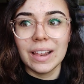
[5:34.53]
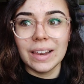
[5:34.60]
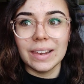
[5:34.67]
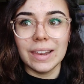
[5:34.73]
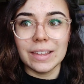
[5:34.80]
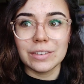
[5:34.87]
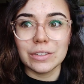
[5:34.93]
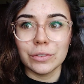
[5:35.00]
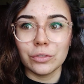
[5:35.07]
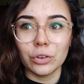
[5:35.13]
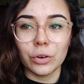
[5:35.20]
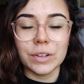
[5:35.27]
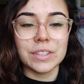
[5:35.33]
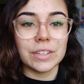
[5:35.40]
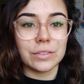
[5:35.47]
list of
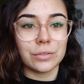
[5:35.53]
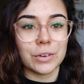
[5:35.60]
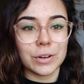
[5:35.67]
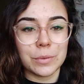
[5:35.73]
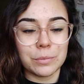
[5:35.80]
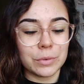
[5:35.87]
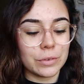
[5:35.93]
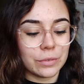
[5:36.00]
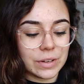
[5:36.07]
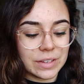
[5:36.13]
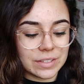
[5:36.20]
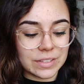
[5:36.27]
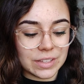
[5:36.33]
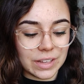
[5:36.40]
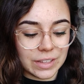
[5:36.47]
choices for a number of
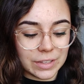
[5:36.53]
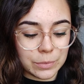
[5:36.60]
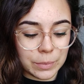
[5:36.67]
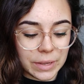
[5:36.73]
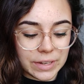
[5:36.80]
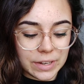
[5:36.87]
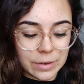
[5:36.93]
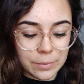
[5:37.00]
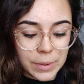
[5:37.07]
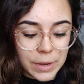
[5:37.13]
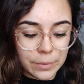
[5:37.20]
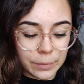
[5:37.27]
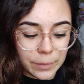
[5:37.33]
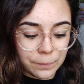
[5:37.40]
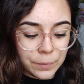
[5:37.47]
reasons that I'll explain in a
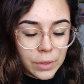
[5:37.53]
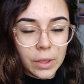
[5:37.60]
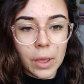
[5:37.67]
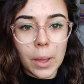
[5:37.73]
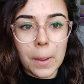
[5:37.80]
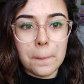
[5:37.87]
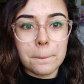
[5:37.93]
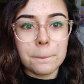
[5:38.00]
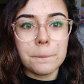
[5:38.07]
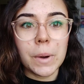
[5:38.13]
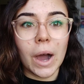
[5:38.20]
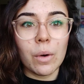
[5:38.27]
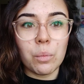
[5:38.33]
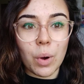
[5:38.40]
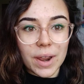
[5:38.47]
moment.
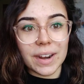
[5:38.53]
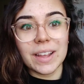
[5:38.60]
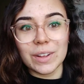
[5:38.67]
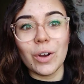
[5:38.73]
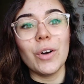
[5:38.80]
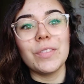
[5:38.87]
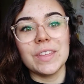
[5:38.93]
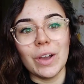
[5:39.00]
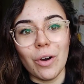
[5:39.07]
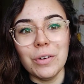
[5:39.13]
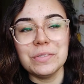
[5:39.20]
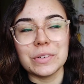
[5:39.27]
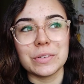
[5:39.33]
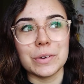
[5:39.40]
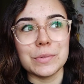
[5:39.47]
But when I got the
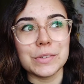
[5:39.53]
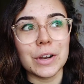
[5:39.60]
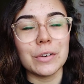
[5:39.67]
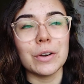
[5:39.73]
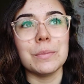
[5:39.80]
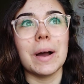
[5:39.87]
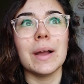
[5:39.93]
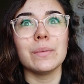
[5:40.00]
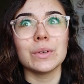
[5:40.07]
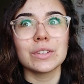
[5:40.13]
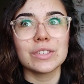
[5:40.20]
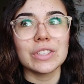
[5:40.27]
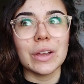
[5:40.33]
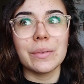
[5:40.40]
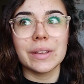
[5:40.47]
offer from Durham, I
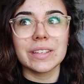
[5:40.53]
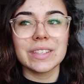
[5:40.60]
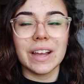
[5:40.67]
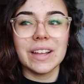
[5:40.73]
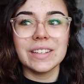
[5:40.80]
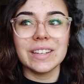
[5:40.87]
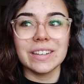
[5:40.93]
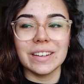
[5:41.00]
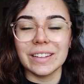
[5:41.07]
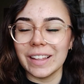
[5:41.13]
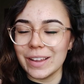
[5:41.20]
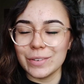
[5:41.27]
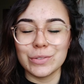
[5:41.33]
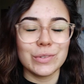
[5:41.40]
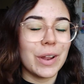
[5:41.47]
was so excited and
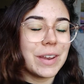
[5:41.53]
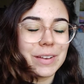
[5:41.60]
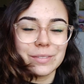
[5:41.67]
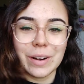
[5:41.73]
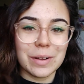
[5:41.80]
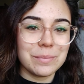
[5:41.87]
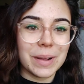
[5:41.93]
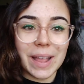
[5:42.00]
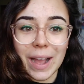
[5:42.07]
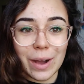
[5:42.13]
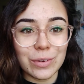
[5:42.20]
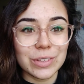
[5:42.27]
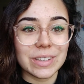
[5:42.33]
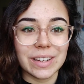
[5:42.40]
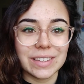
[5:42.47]
like running around my
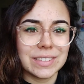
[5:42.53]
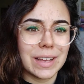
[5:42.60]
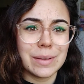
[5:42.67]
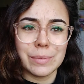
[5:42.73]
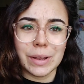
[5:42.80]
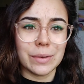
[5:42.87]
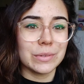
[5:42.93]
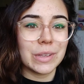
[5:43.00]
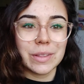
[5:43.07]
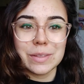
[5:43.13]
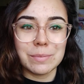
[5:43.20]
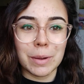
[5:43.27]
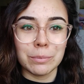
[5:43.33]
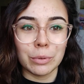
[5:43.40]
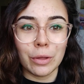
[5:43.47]
house in excitement. It was only
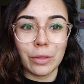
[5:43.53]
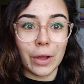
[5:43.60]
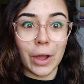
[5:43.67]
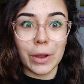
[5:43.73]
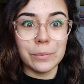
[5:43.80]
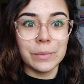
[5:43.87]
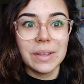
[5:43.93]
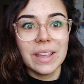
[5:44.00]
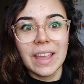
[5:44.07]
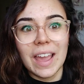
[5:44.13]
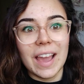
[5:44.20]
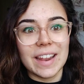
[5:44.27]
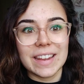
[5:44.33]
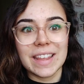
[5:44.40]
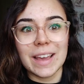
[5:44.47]
my brother home,
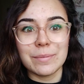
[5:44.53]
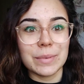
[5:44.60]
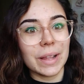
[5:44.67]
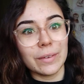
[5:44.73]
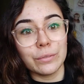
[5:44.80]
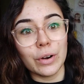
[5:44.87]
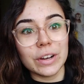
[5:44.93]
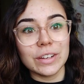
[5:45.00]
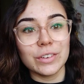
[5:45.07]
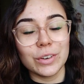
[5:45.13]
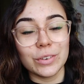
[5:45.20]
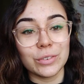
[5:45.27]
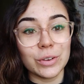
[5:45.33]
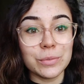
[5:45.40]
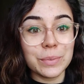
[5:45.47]
and he had me like running to
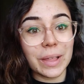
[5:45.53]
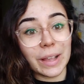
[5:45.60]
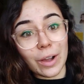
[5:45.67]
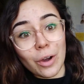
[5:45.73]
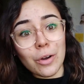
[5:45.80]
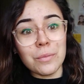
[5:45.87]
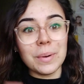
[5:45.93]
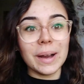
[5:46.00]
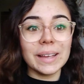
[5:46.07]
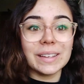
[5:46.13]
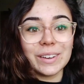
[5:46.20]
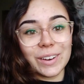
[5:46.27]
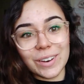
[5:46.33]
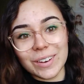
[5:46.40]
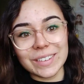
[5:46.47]
his room, like, oh my
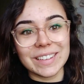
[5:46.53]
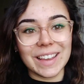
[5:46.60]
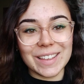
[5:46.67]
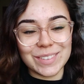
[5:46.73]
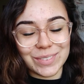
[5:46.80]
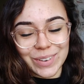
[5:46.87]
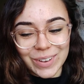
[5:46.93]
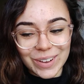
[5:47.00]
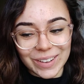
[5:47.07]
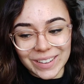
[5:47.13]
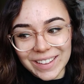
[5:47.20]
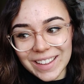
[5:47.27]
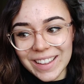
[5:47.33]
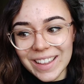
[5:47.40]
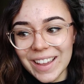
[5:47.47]
God, guess what?
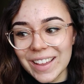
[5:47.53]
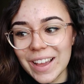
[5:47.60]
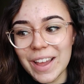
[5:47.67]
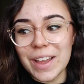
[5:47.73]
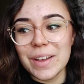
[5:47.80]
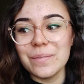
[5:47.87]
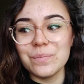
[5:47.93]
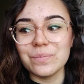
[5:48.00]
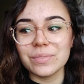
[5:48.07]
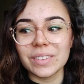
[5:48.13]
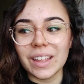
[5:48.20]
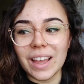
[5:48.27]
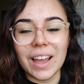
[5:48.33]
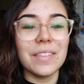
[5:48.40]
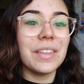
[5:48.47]
Um,
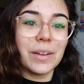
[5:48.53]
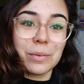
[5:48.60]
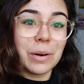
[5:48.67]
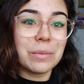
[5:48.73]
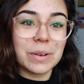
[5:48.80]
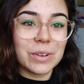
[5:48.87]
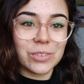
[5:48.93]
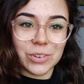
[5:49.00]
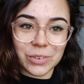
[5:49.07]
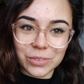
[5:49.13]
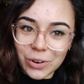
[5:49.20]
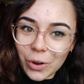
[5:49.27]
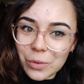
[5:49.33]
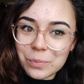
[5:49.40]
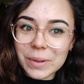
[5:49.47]
and that probably should have
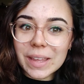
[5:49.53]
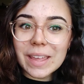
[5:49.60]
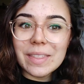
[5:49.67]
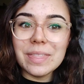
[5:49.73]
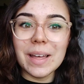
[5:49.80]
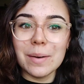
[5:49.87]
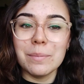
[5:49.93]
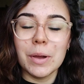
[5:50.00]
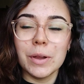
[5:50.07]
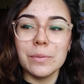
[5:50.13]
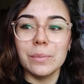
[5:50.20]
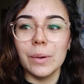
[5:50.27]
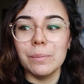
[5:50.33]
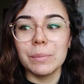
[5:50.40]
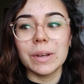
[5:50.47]
told me in that
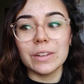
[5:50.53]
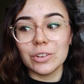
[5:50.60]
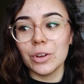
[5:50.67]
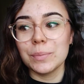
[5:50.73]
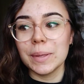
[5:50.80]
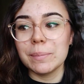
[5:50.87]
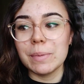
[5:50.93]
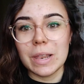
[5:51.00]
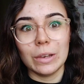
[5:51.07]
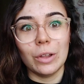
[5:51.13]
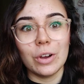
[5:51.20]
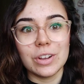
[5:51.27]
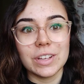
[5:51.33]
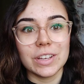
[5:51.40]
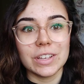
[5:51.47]
moment, but it took me a bit
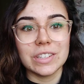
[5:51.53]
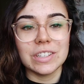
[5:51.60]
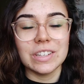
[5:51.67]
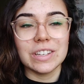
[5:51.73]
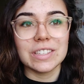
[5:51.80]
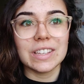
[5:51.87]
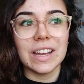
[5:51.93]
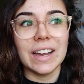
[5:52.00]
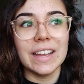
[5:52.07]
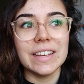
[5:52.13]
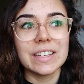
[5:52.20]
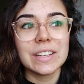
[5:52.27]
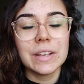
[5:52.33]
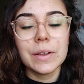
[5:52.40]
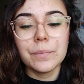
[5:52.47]
longer to
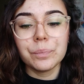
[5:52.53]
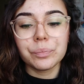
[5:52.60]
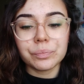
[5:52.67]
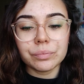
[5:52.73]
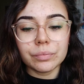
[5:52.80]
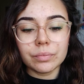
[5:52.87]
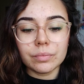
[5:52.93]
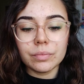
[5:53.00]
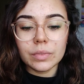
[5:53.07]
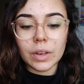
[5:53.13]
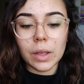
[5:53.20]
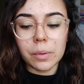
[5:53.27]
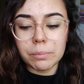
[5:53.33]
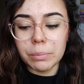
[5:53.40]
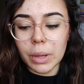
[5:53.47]
decide.
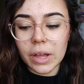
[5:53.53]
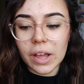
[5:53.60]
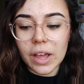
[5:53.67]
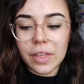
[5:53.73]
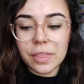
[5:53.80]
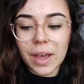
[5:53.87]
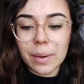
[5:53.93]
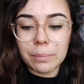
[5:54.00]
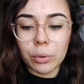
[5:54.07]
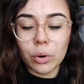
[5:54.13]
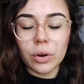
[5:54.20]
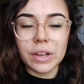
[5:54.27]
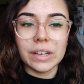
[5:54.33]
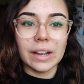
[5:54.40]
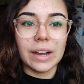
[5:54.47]
But at that
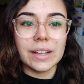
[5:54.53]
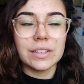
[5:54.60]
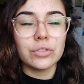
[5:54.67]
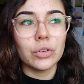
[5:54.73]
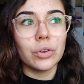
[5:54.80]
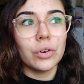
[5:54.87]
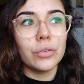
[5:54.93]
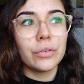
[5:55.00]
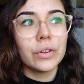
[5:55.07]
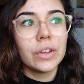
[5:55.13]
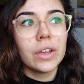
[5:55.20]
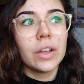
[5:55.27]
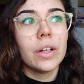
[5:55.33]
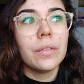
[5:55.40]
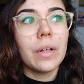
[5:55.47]
point, I sort of
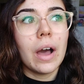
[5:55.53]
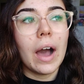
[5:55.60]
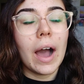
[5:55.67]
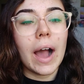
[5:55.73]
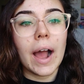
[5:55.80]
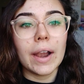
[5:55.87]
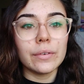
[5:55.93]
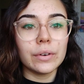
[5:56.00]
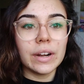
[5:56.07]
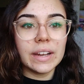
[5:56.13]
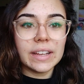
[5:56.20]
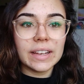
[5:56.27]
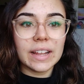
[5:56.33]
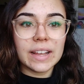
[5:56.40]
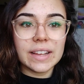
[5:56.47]
I
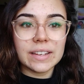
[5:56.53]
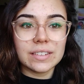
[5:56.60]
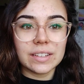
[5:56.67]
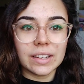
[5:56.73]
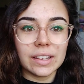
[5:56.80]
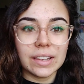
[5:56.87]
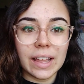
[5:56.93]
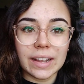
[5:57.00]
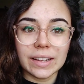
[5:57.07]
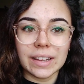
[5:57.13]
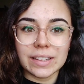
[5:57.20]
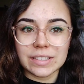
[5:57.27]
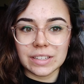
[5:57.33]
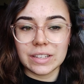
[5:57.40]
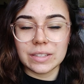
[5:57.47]
really liked
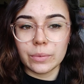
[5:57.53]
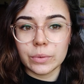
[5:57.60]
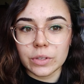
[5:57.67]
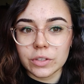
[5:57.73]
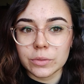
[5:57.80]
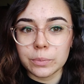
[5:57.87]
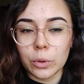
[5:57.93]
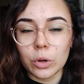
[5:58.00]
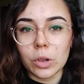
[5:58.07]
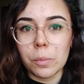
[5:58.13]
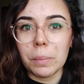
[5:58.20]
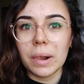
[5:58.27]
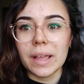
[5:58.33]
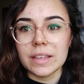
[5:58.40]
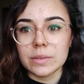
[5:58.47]
Lancaster because it was a smaller
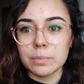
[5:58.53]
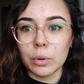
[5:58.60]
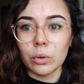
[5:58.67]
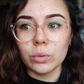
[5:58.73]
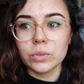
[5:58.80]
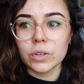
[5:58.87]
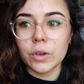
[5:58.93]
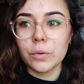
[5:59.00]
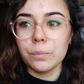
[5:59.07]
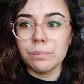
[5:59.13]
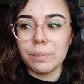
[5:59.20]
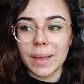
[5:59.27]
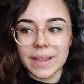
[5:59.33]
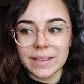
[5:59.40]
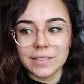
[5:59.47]
place, but also
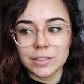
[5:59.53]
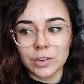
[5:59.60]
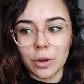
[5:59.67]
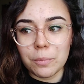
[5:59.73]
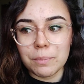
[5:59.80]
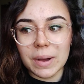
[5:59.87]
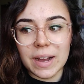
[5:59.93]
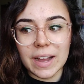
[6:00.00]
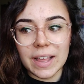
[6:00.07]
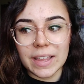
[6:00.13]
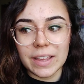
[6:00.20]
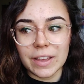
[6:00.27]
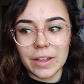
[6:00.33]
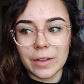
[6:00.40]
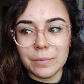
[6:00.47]
based on my
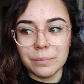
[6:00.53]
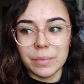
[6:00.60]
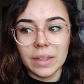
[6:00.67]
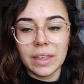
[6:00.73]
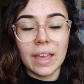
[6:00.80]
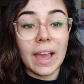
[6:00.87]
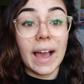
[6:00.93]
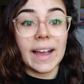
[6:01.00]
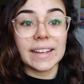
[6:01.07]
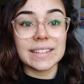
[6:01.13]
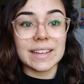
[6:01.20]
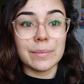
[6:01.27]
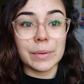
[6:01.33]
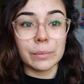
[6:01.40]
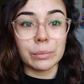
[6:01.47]
um,
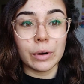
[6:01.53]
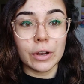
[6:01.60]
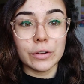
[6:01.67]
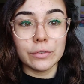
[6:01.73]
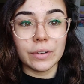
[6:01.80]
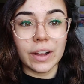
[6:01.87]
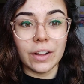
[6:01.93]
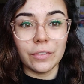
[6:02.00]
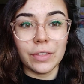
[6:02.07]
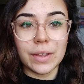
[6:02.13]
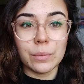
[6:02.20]
academic profile, they